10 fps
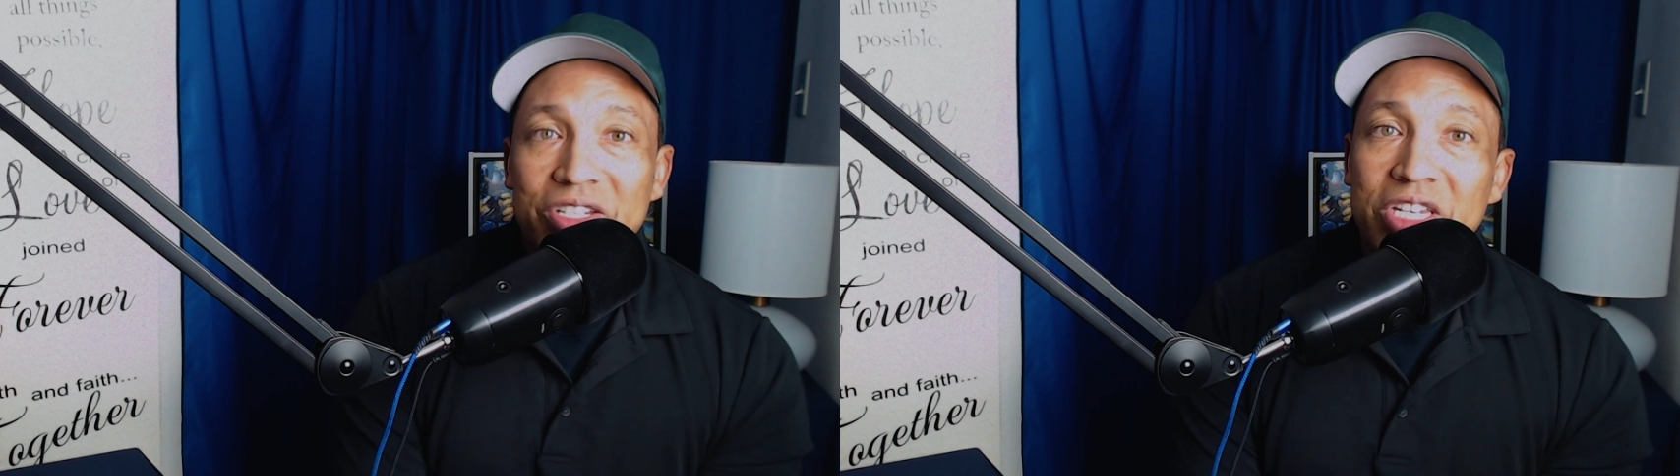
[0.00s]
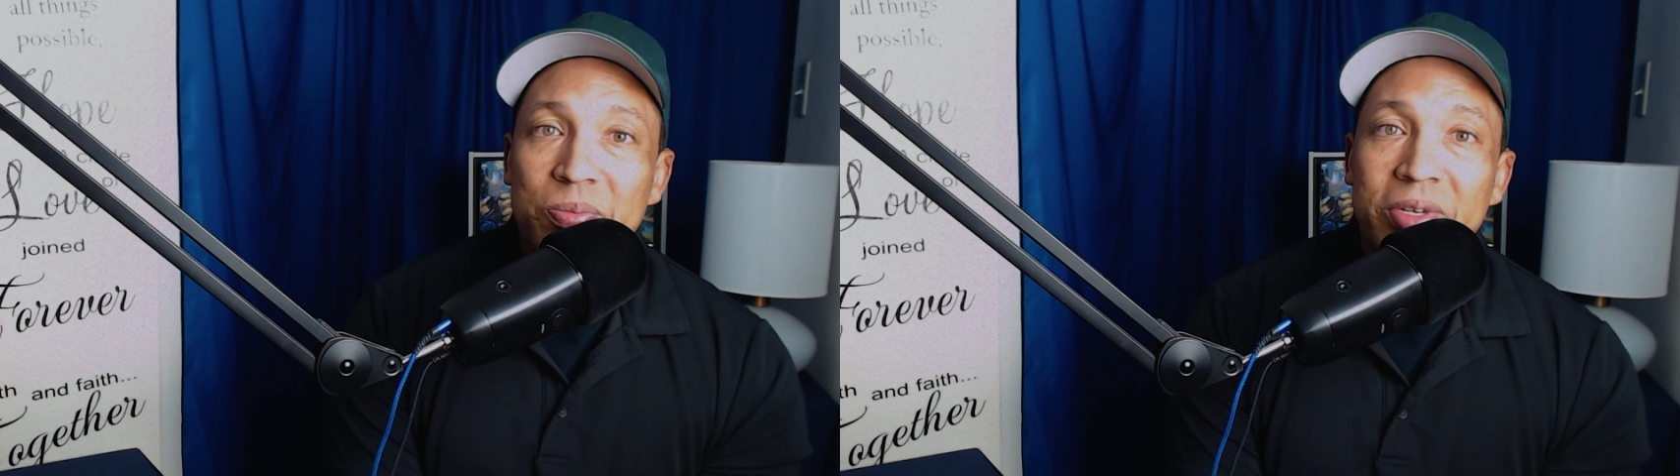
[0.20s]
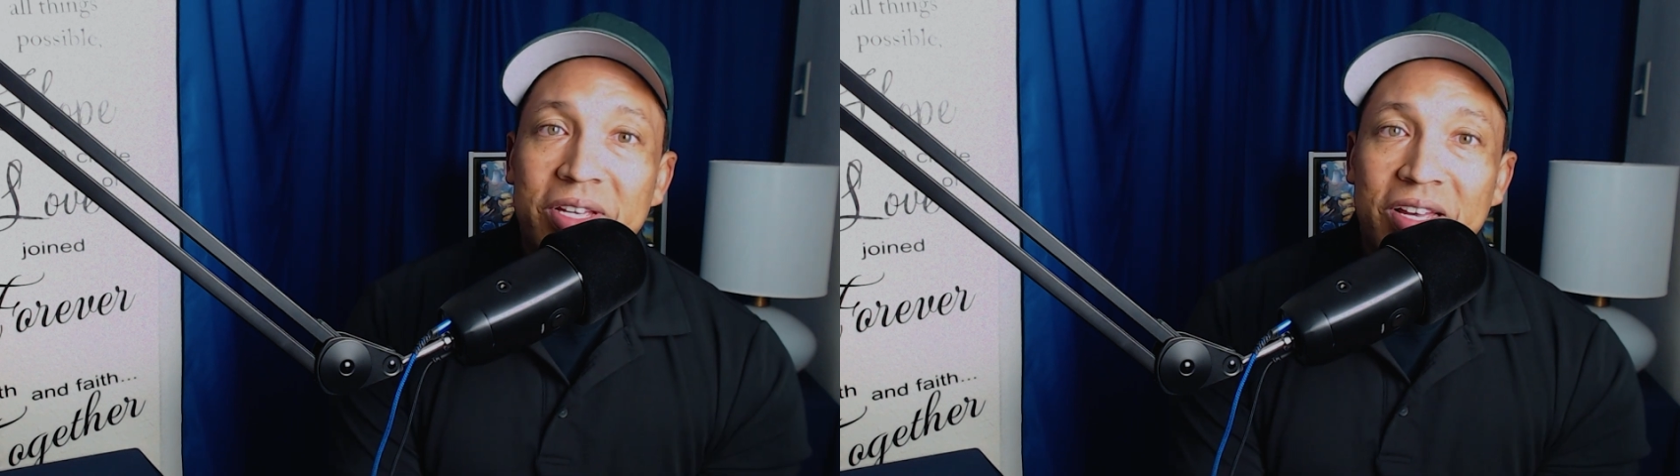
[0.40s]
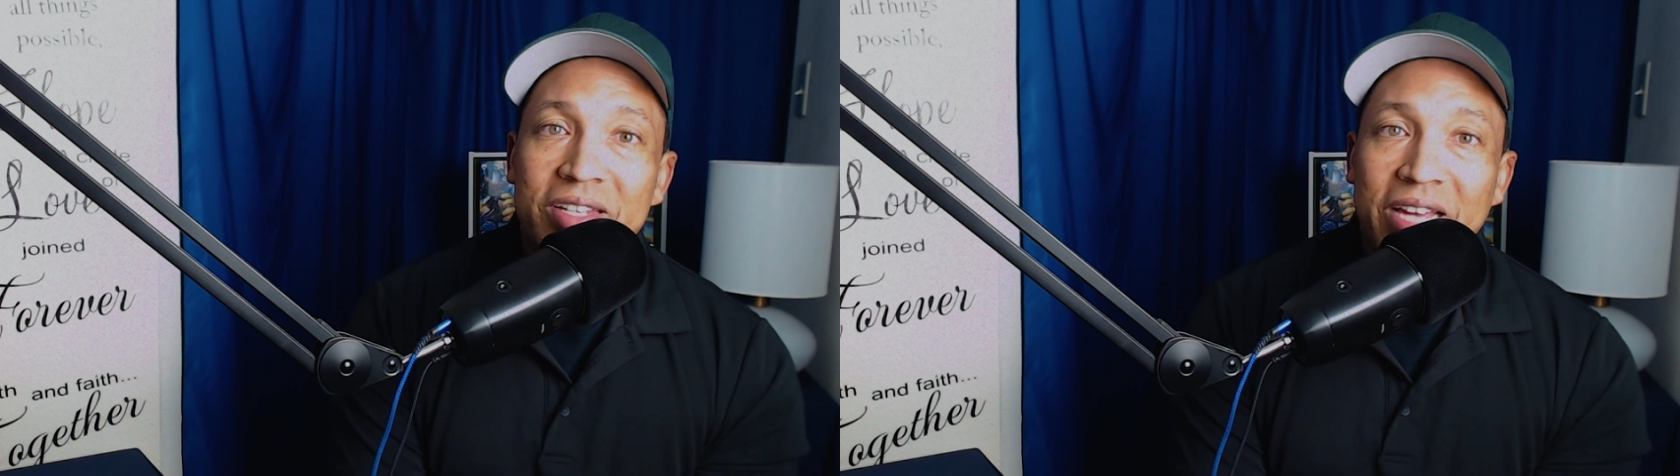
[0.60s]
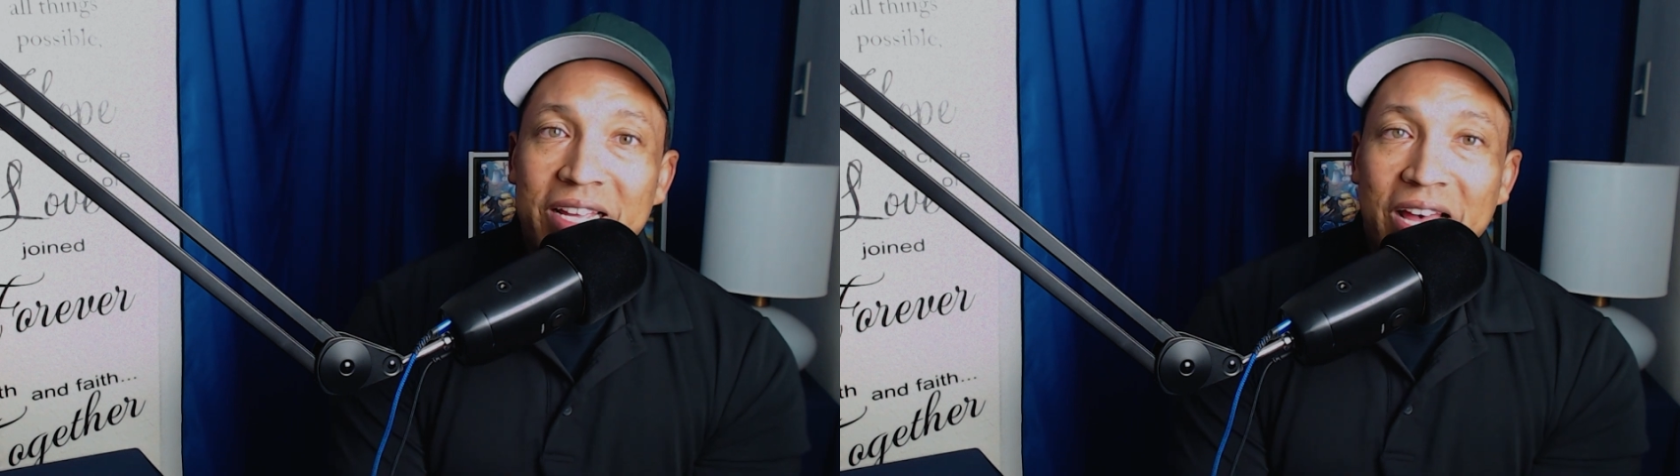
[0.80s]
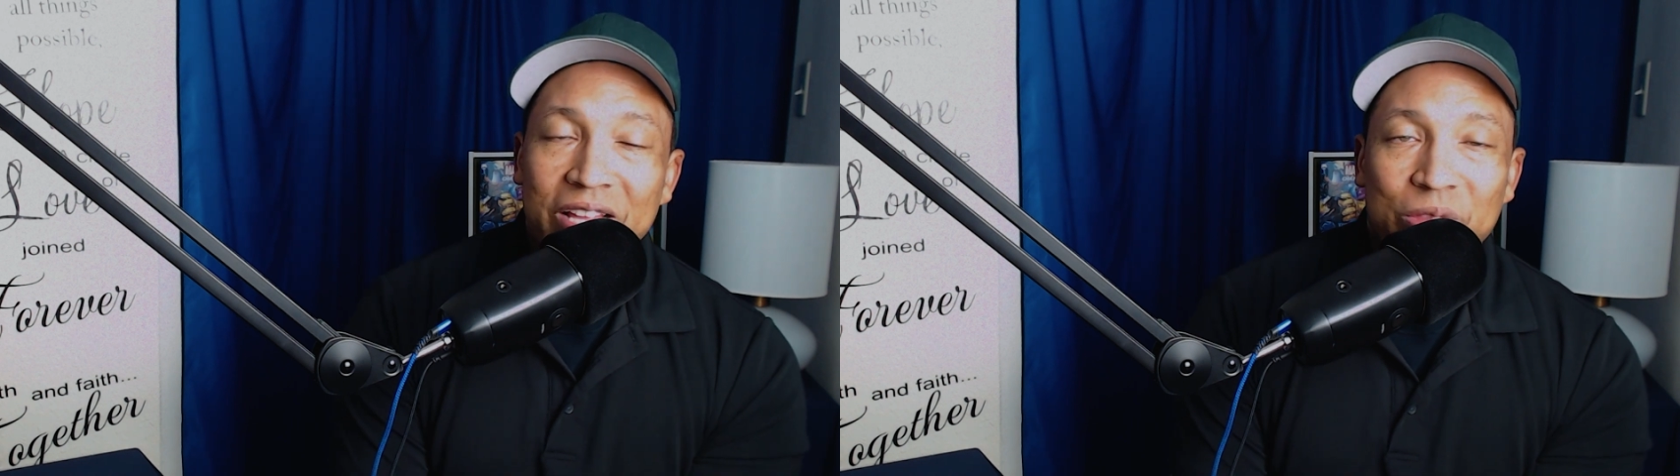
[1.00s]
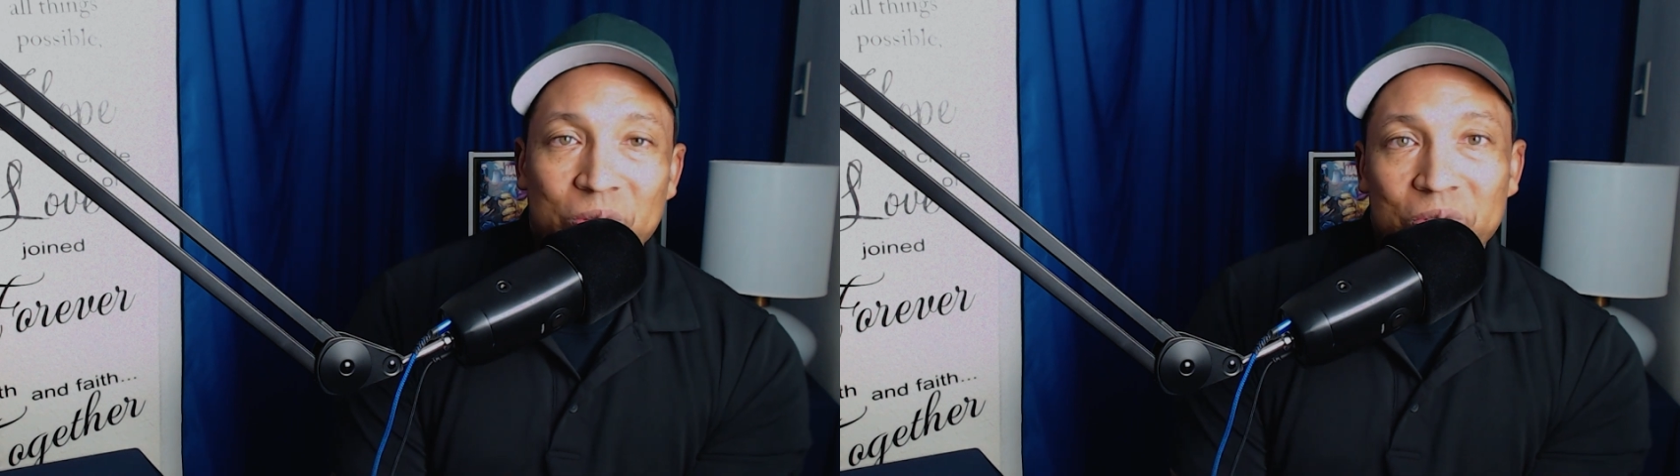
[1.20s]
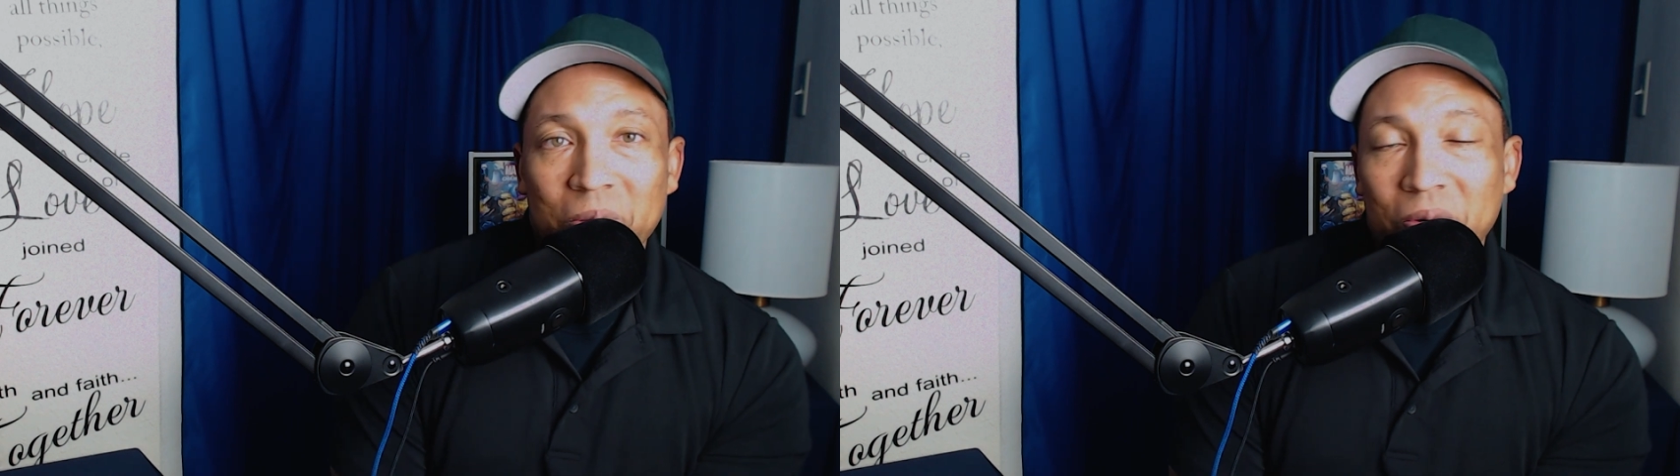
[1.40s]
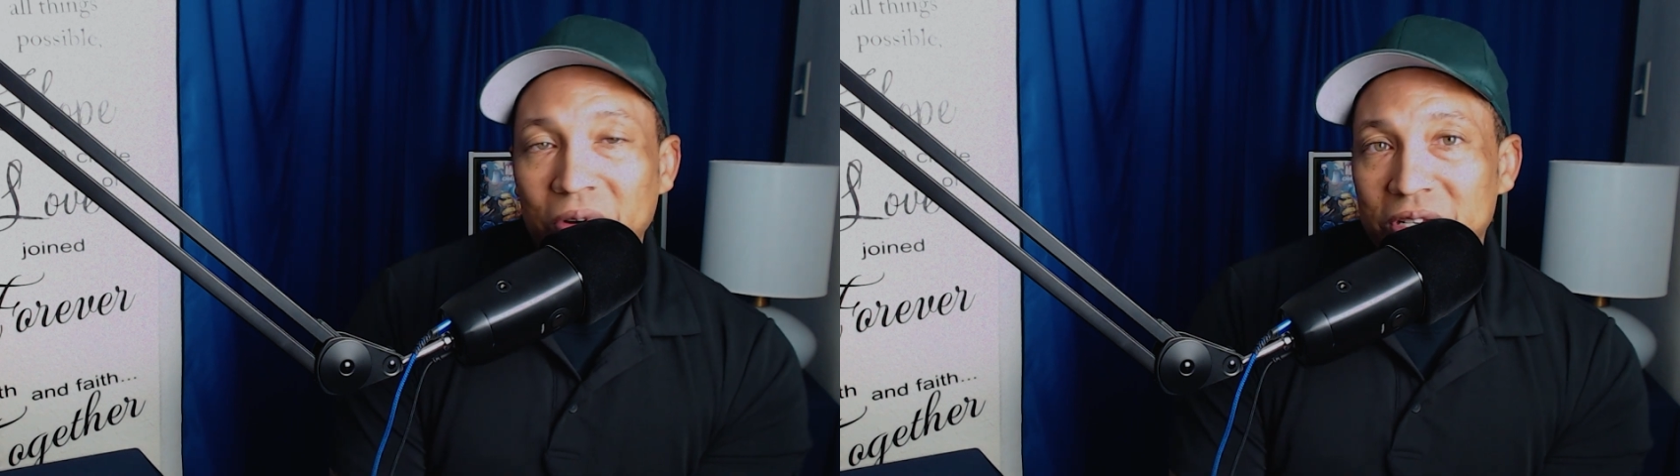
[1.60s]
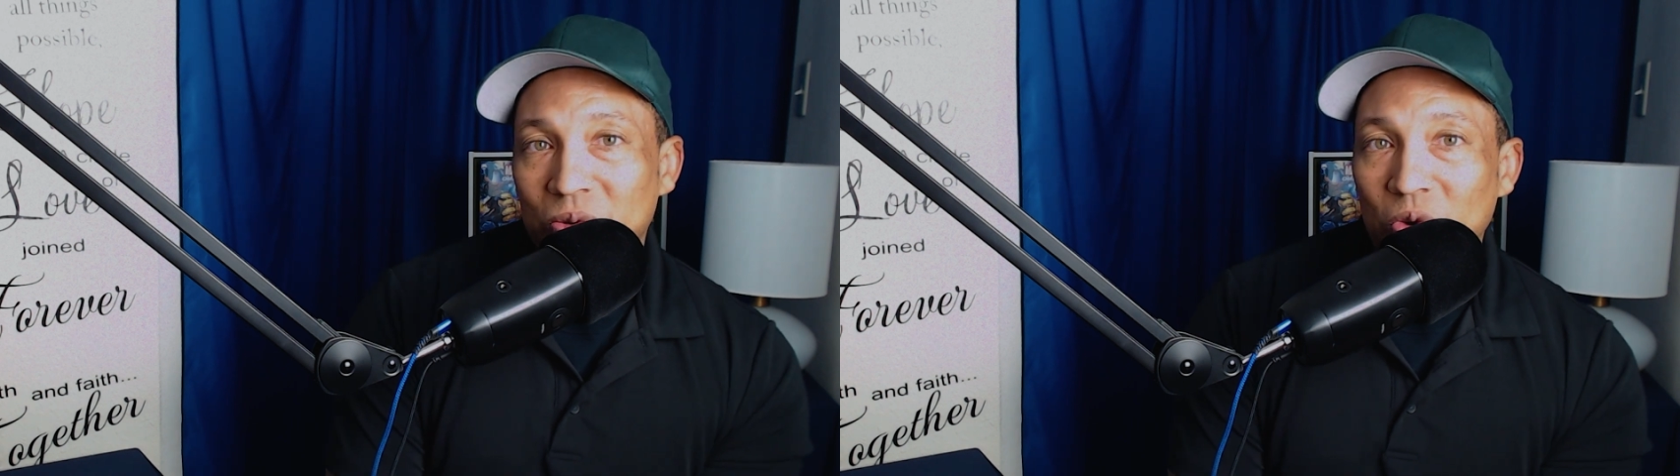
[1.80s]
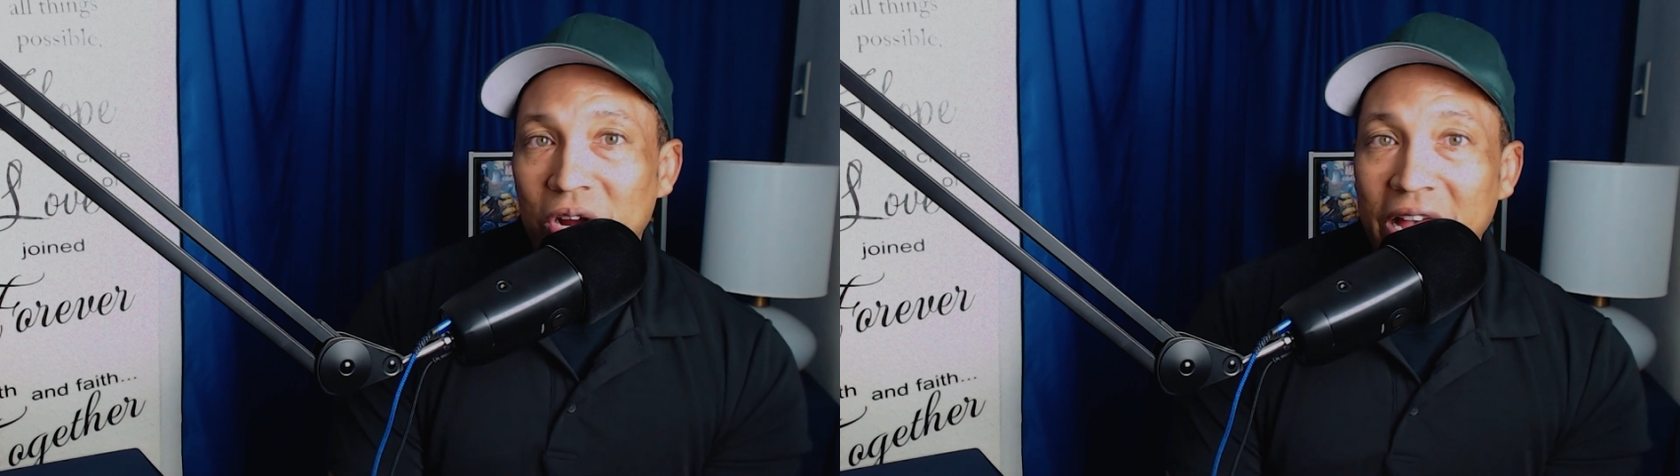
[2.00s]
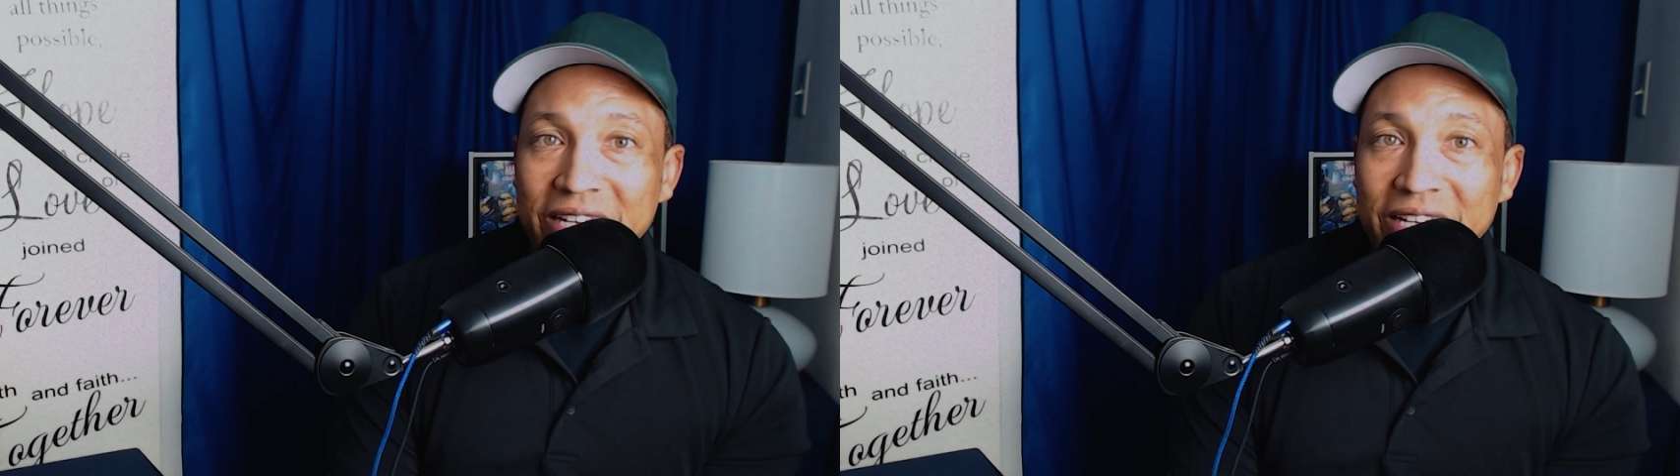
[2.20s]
just because I got through the point to where